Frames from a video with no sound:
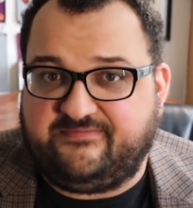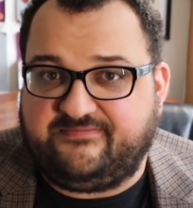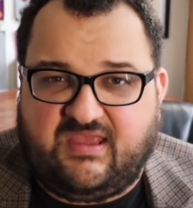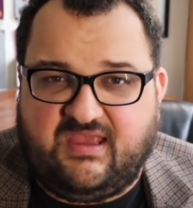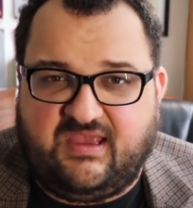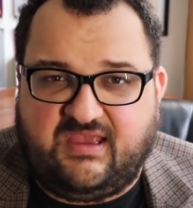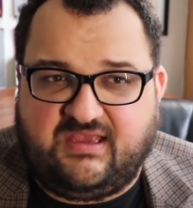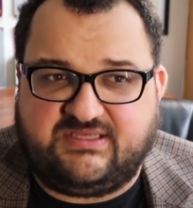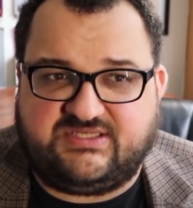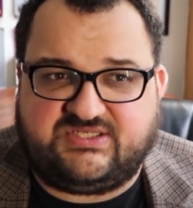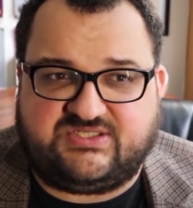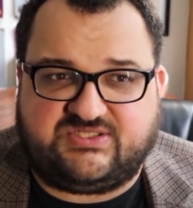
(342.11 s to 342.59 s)
The
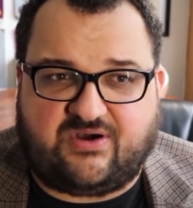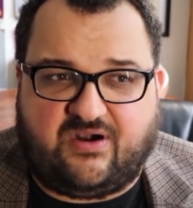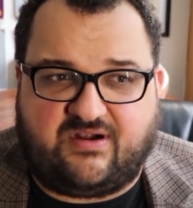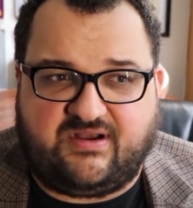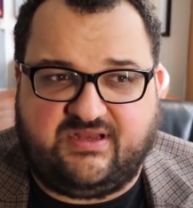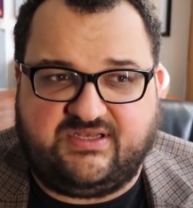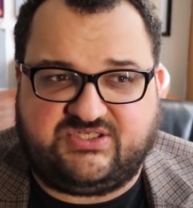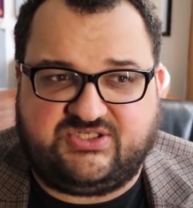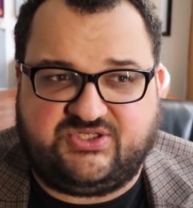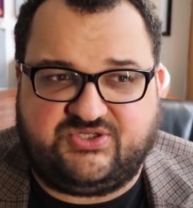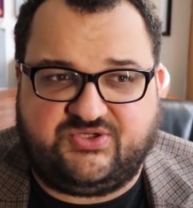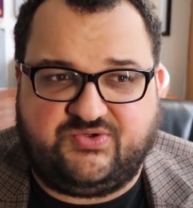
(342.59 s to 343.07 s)
king
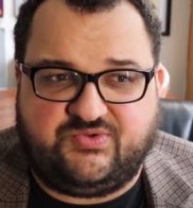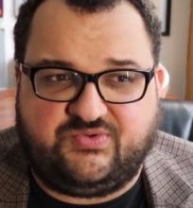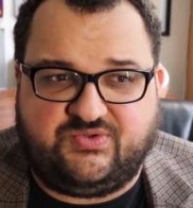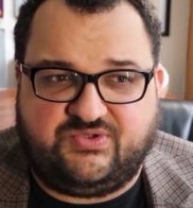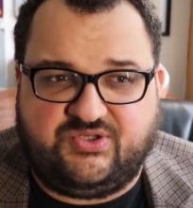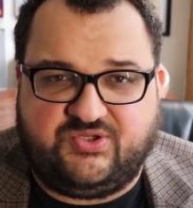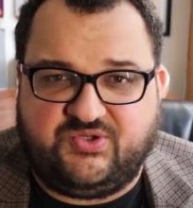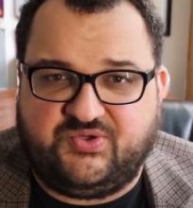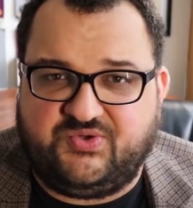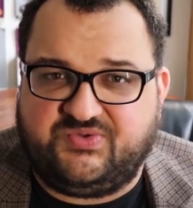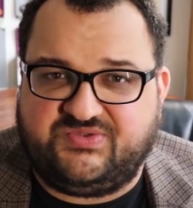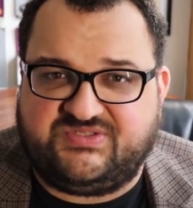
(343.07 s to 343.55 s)
started to
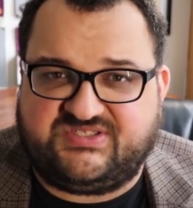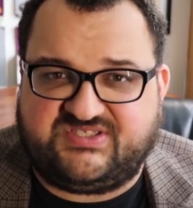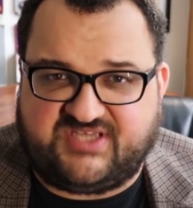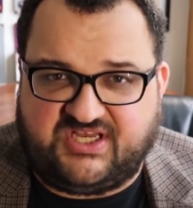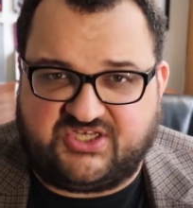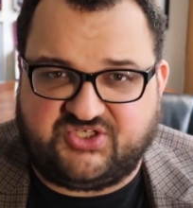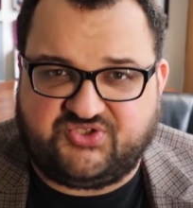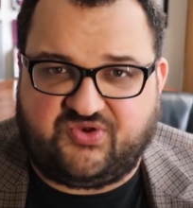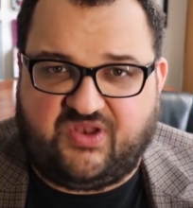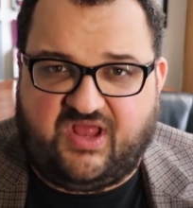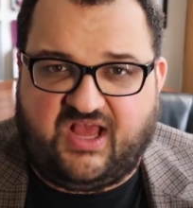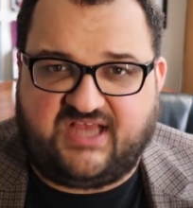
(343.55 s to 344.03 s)
lose
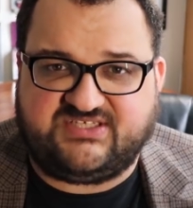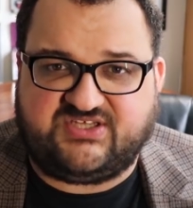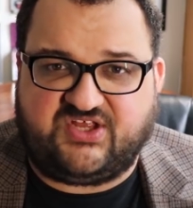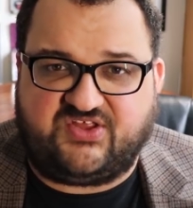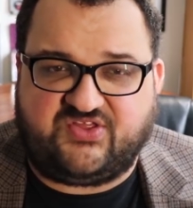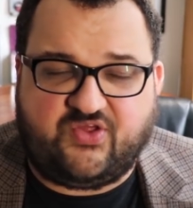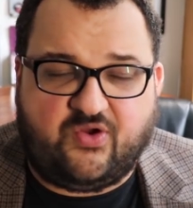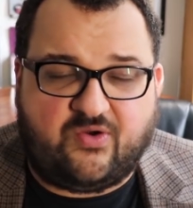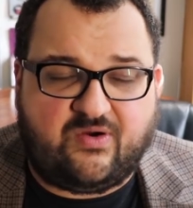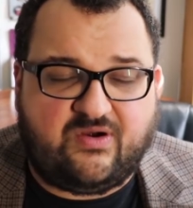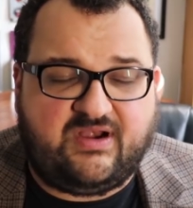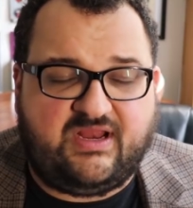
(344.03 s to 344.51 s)
centralized
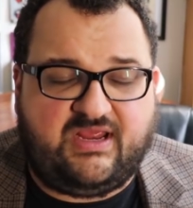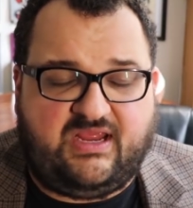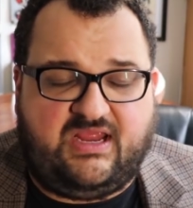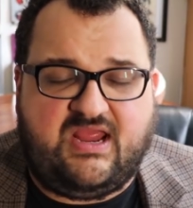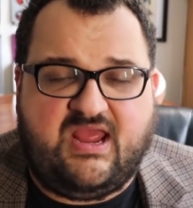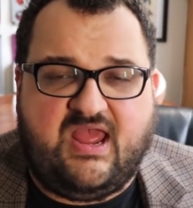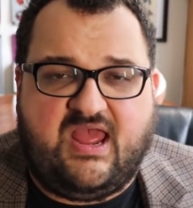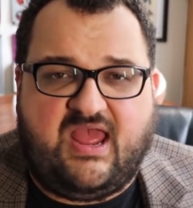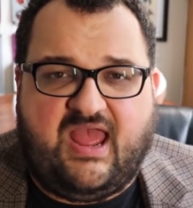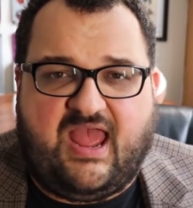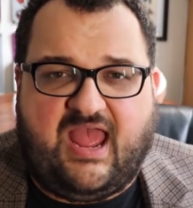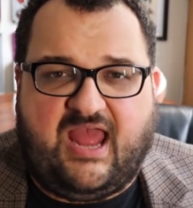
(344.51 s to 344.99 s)

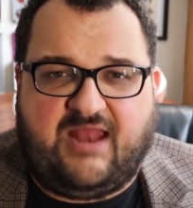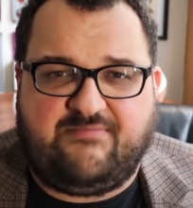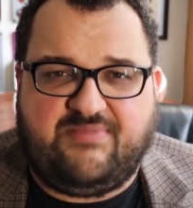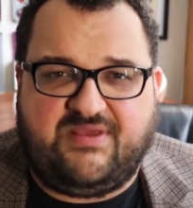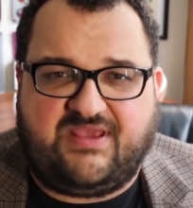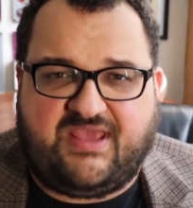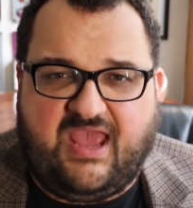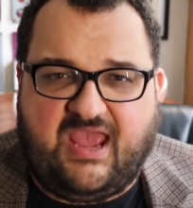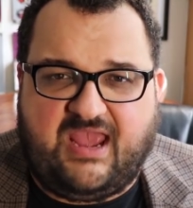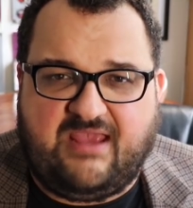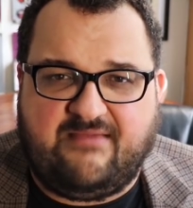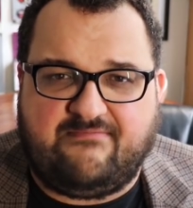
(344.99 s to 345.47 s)
authority and
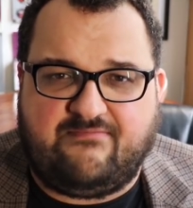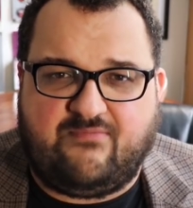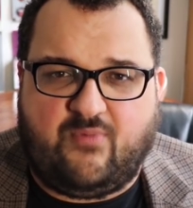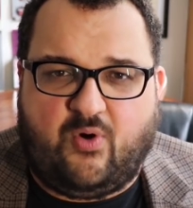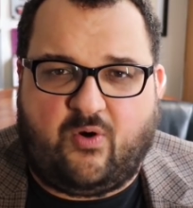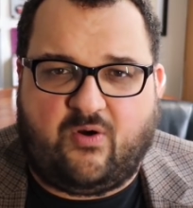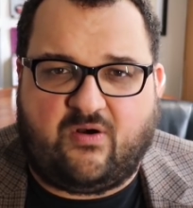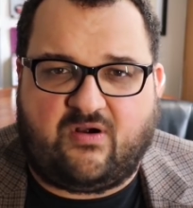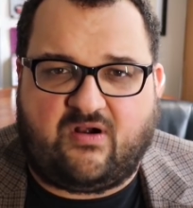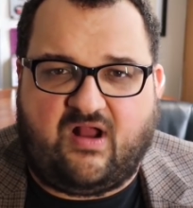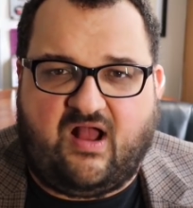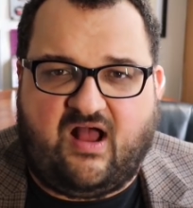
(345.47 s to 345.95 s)
became
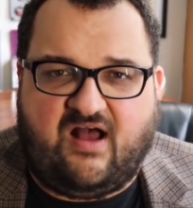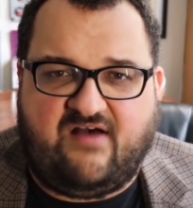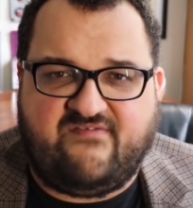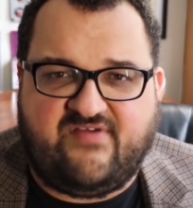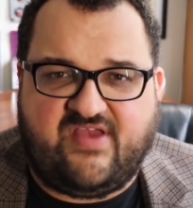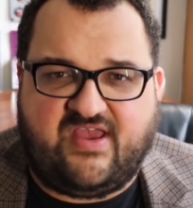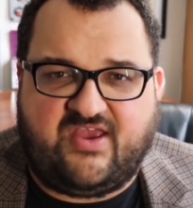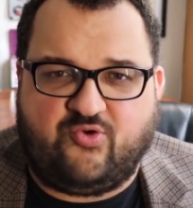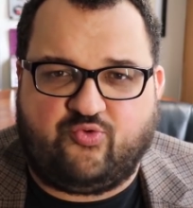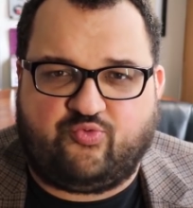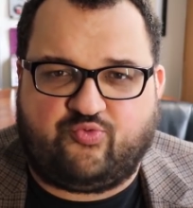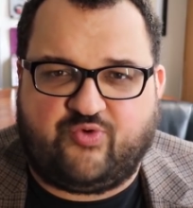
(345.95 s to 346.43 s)
more
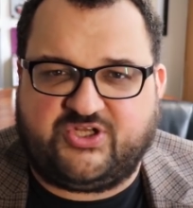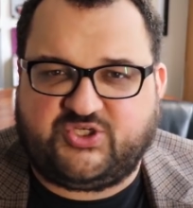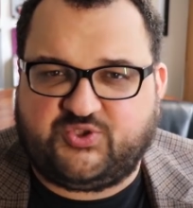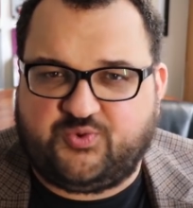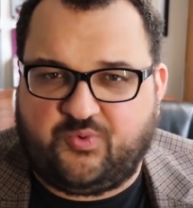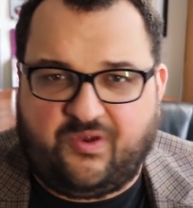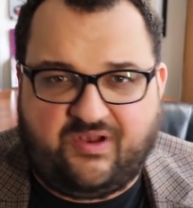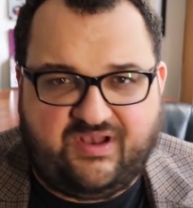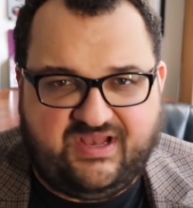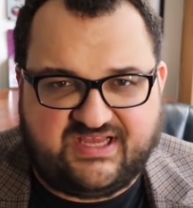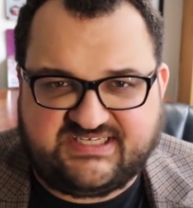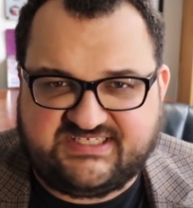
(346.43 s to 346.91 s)
of a
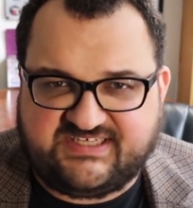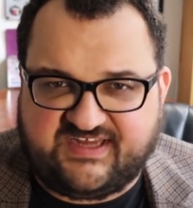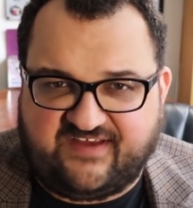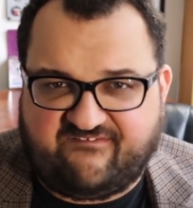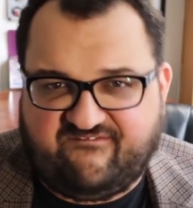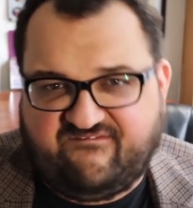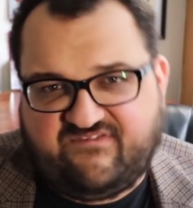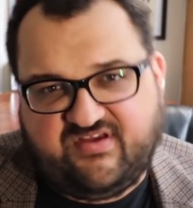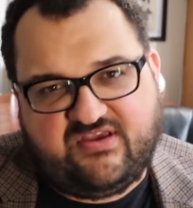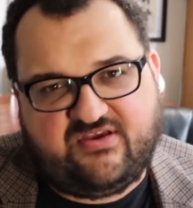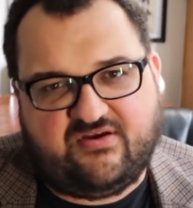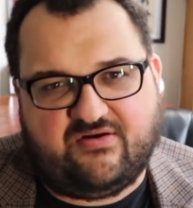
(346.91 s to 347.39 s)

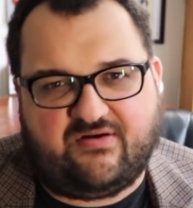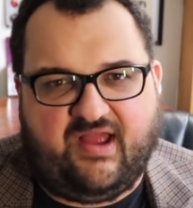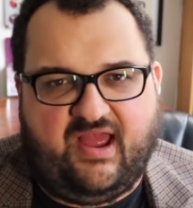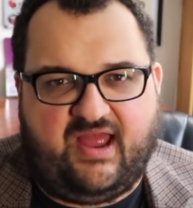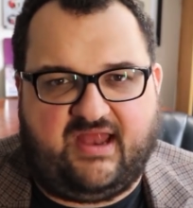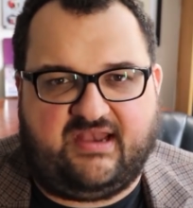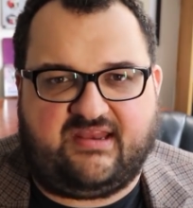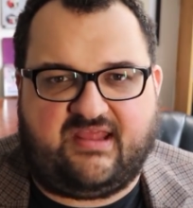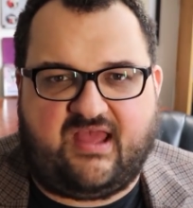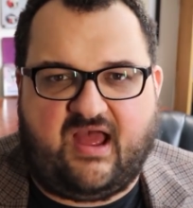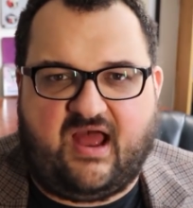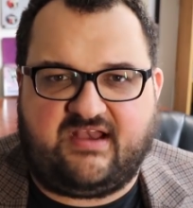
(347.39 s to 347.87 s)
ritualistic
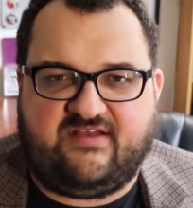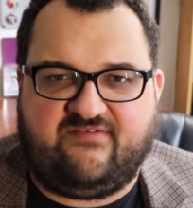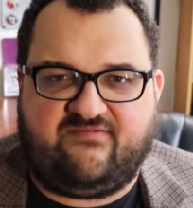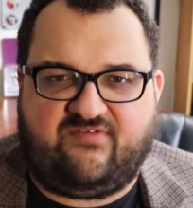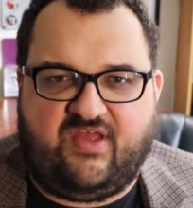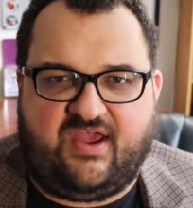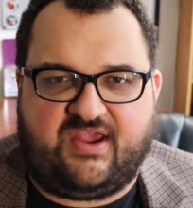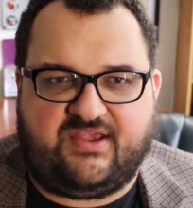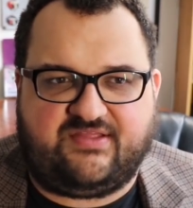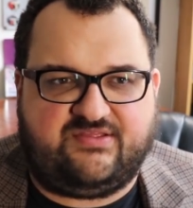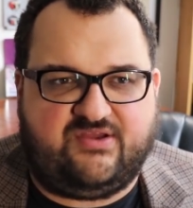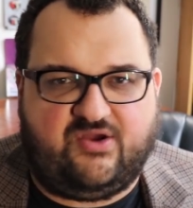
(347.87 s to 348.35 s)
figurehead, kind
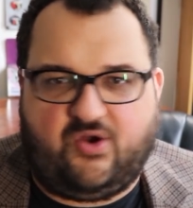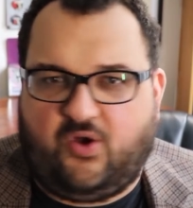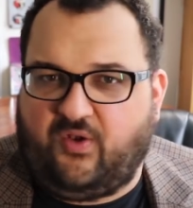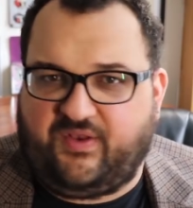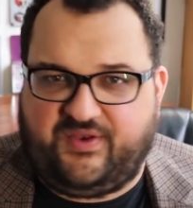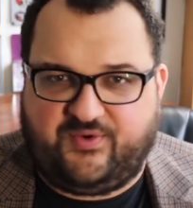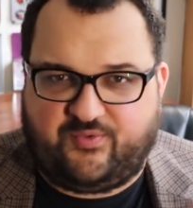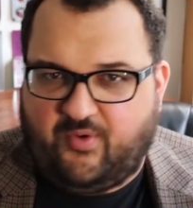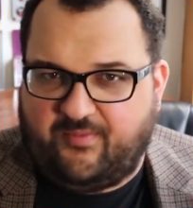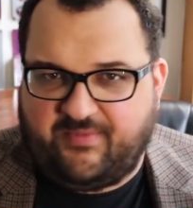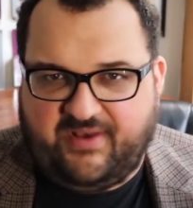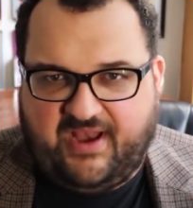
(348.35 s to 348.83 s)
of like the
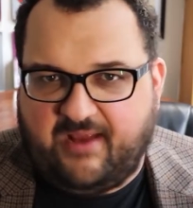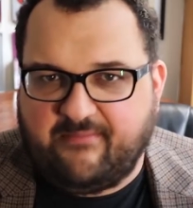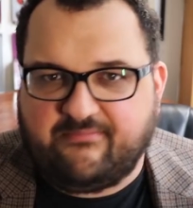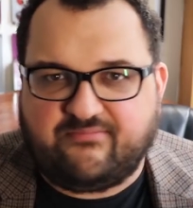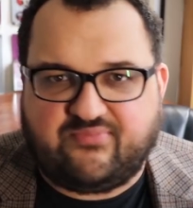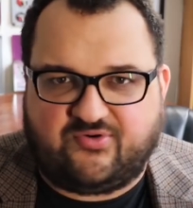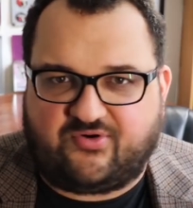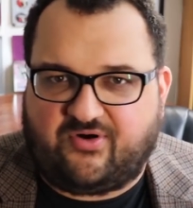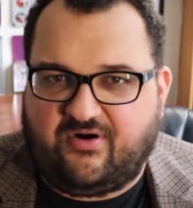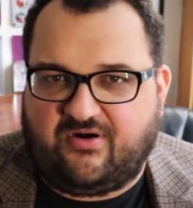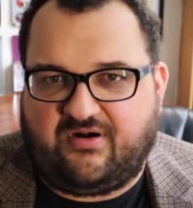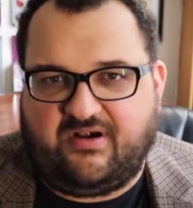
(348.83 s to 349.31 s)
Holy Roman
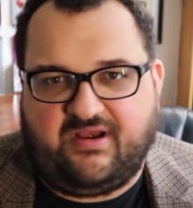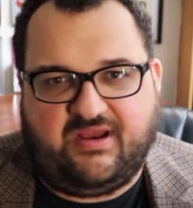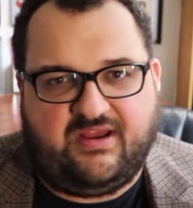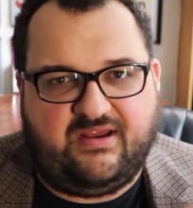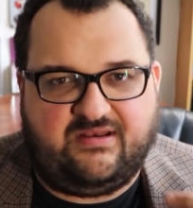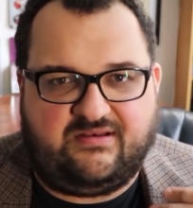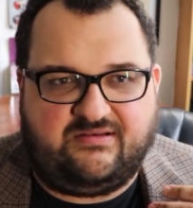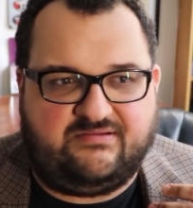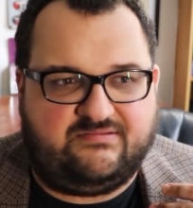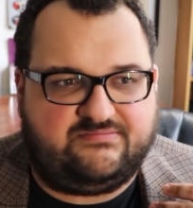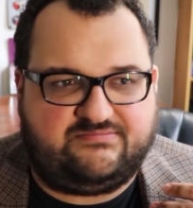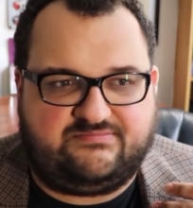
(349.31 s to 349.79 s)
Emperor
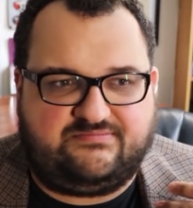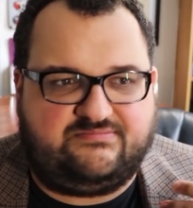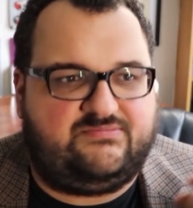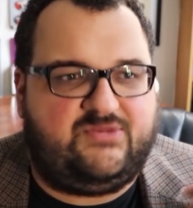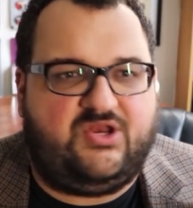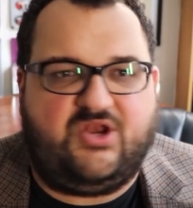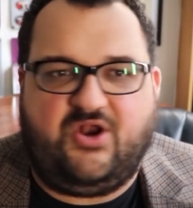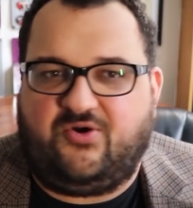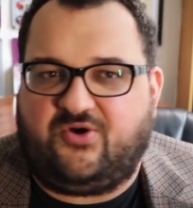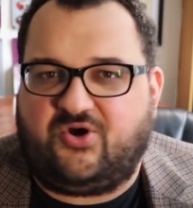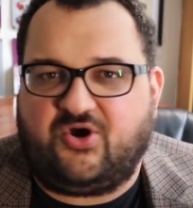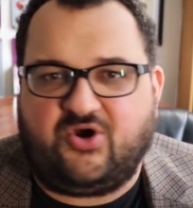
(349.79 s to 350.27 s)
in,
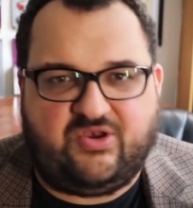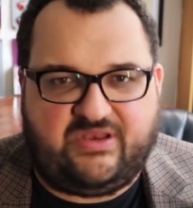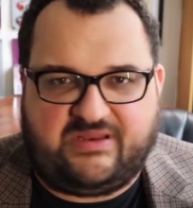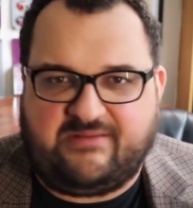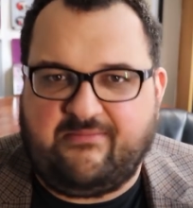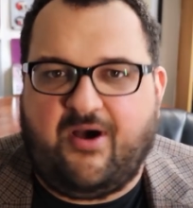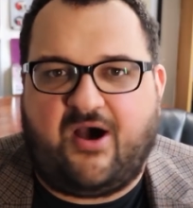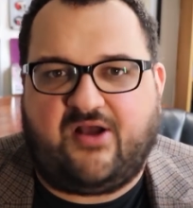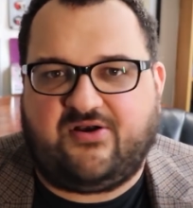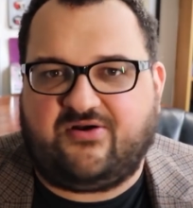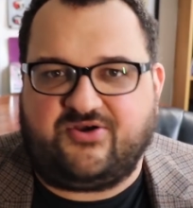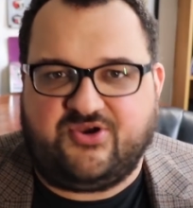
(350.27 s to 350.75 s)
you know,
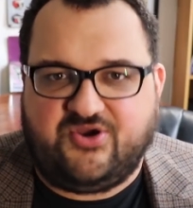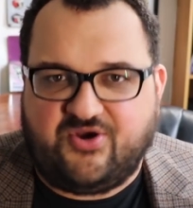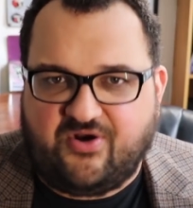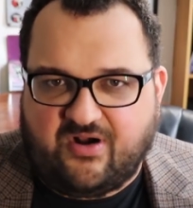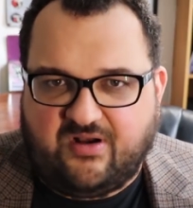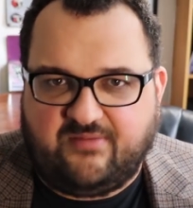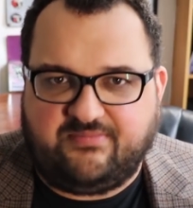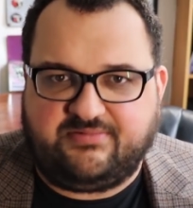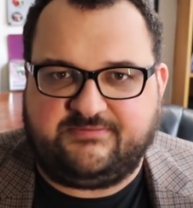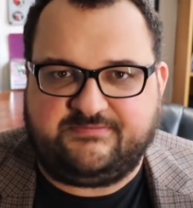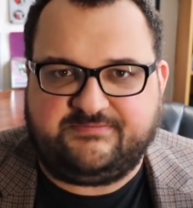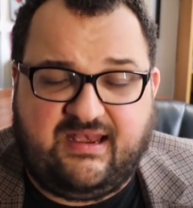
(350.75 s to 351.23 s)
early modern
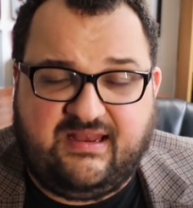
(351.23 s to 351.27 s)
Europe.